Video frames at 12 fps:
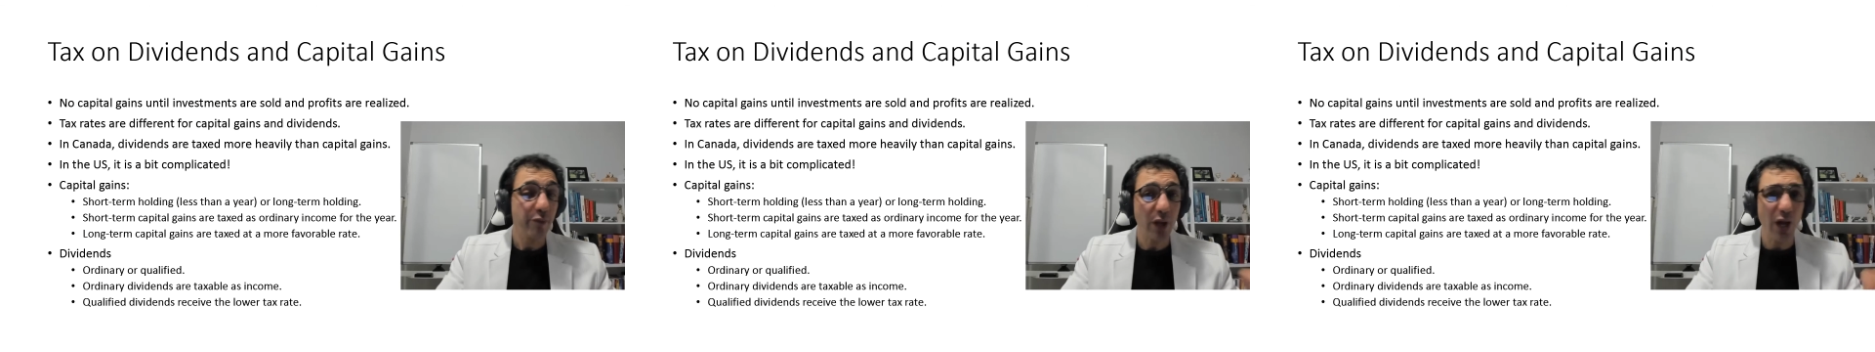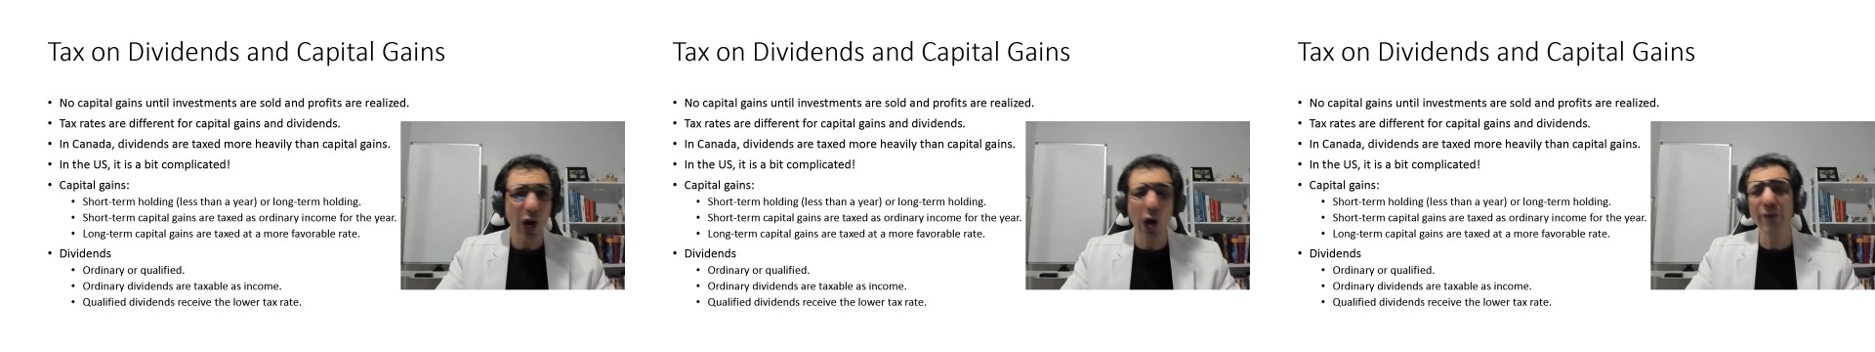
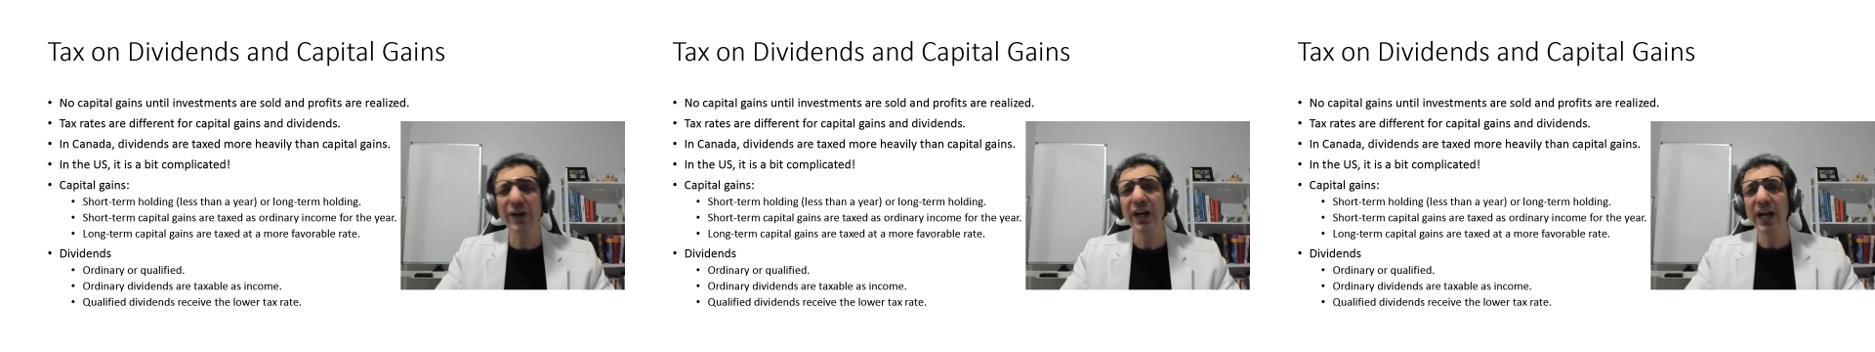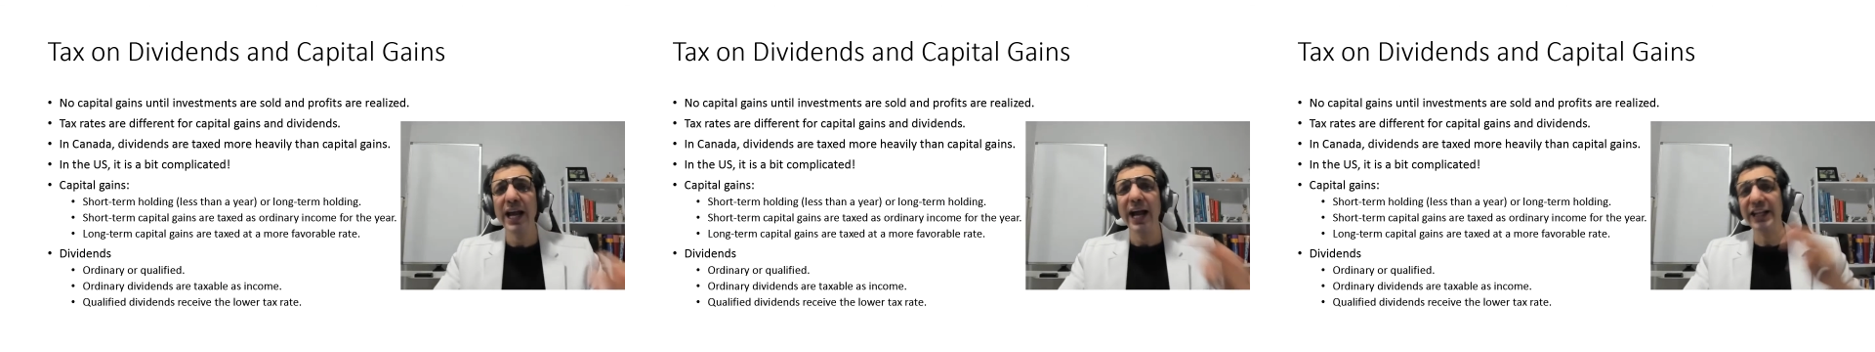However,
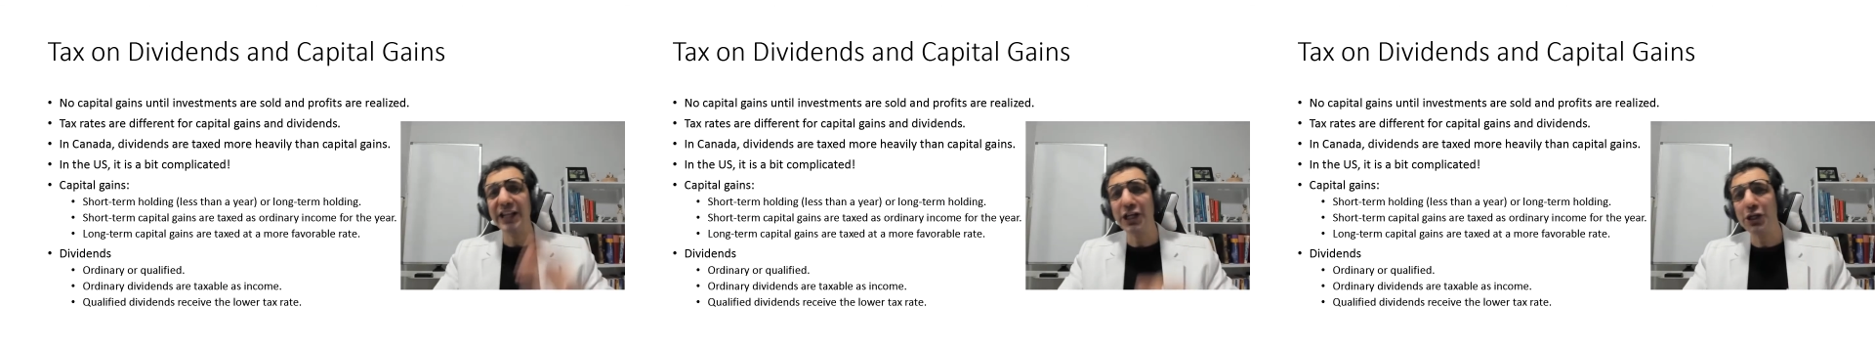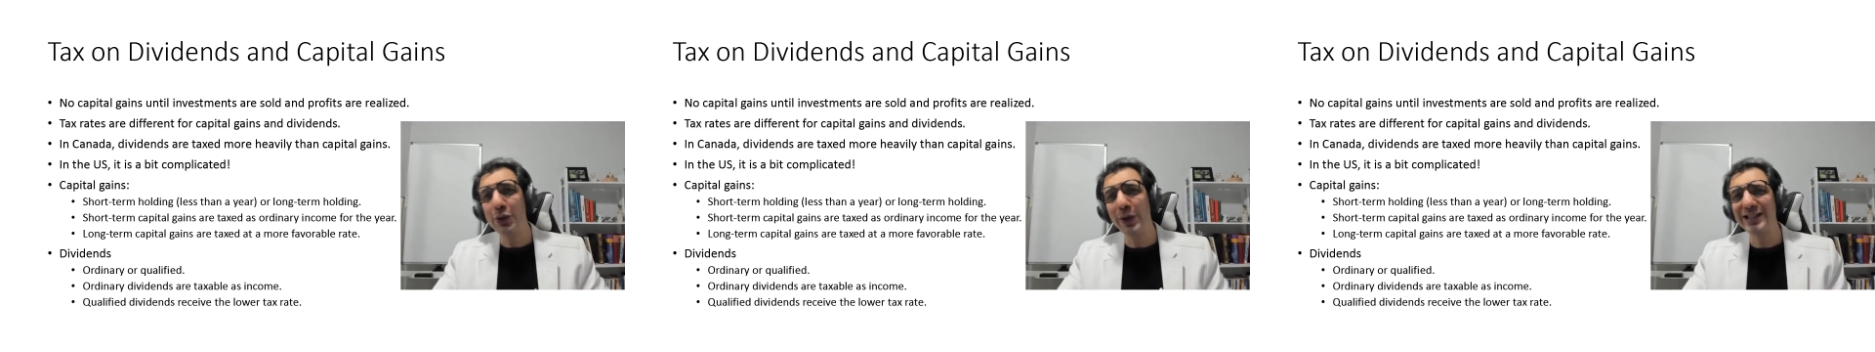in the
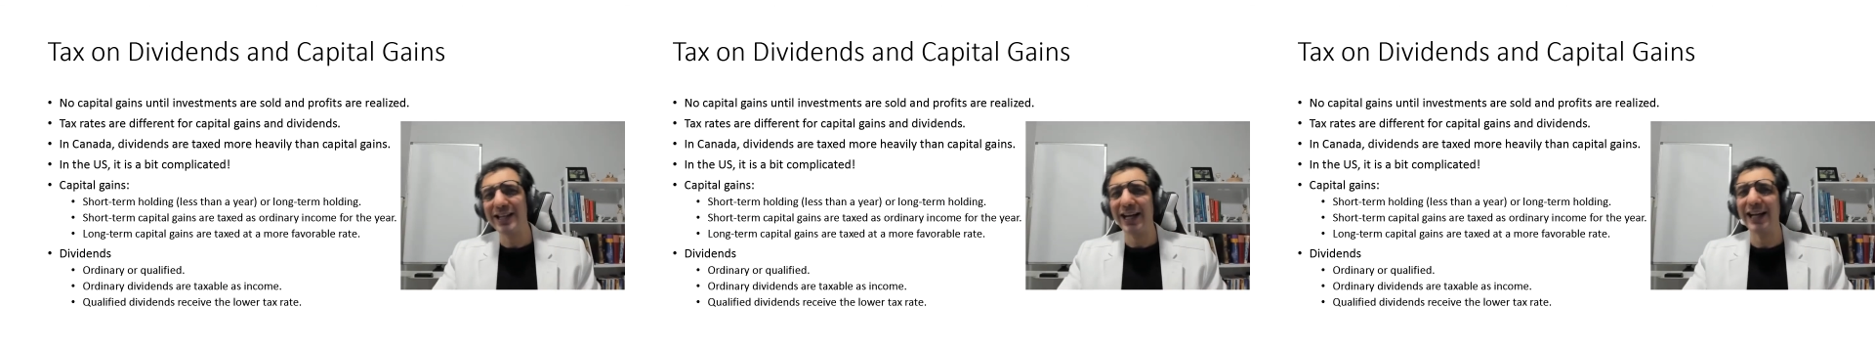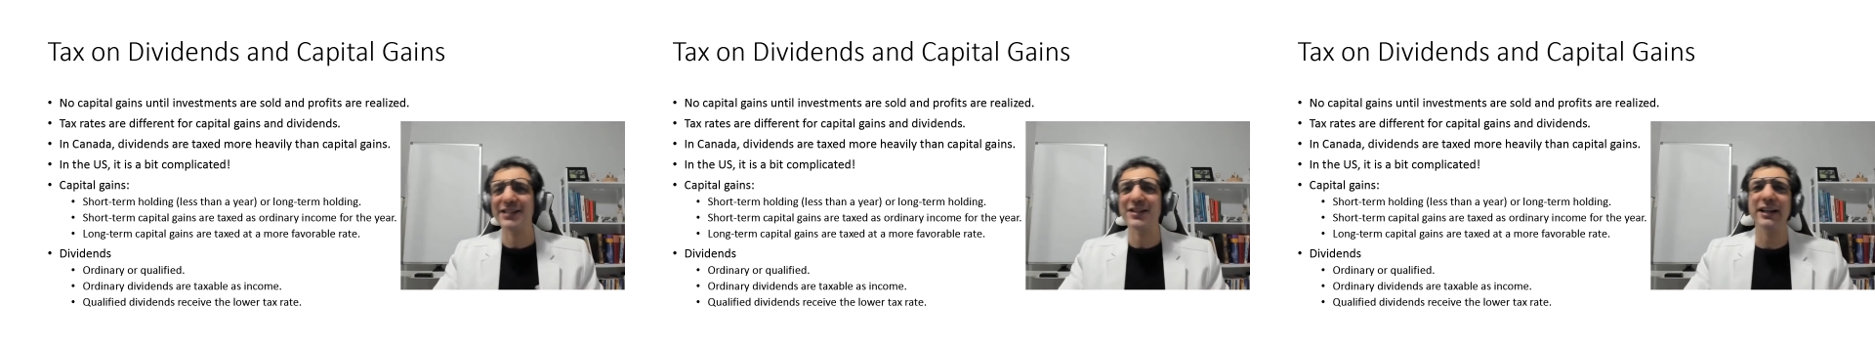US,
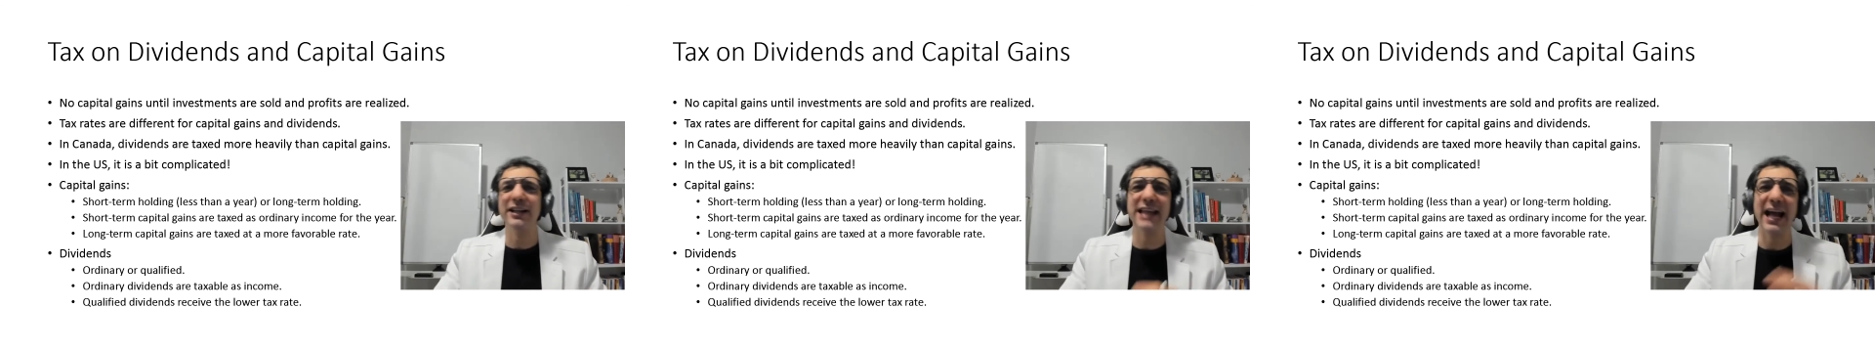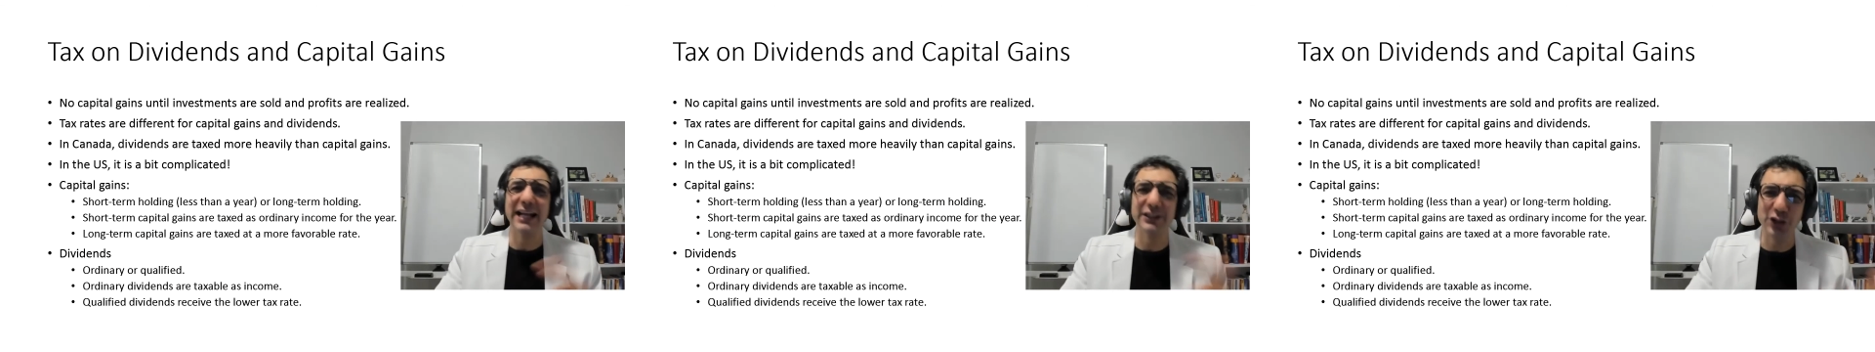it's not
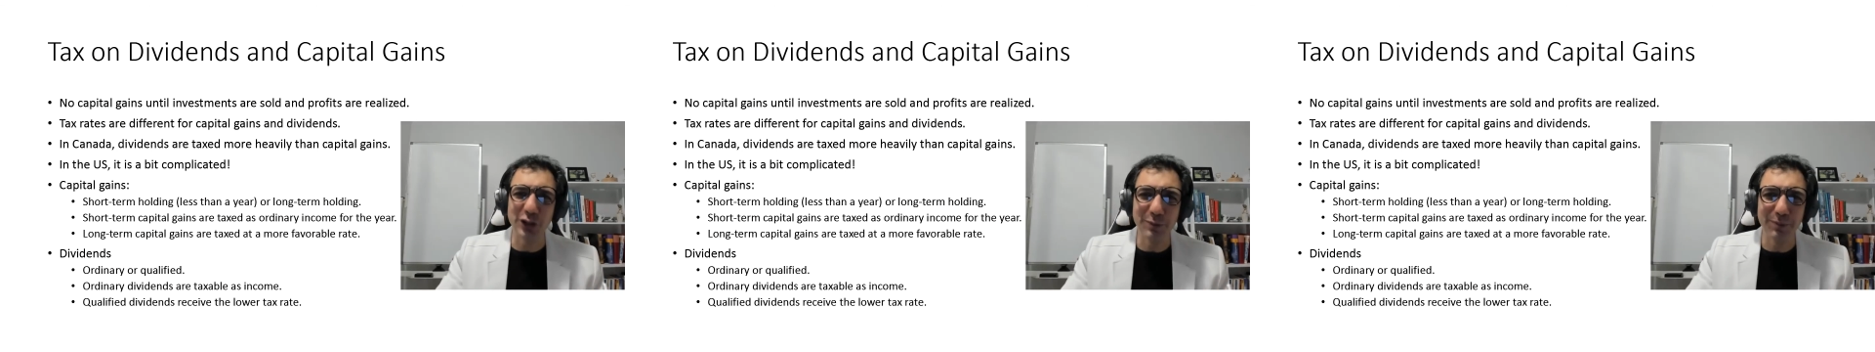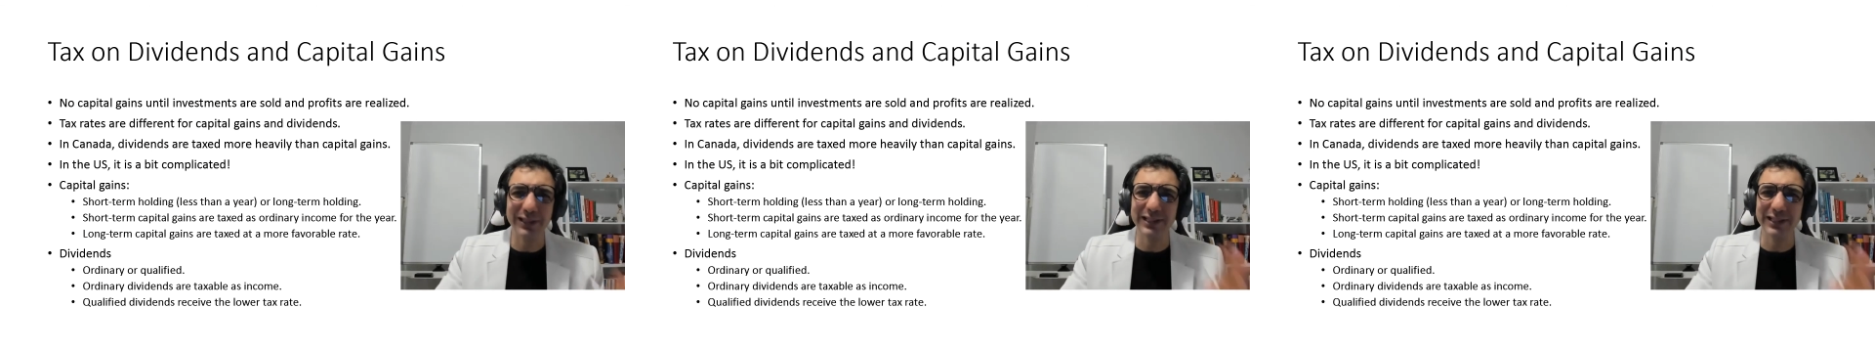that simple.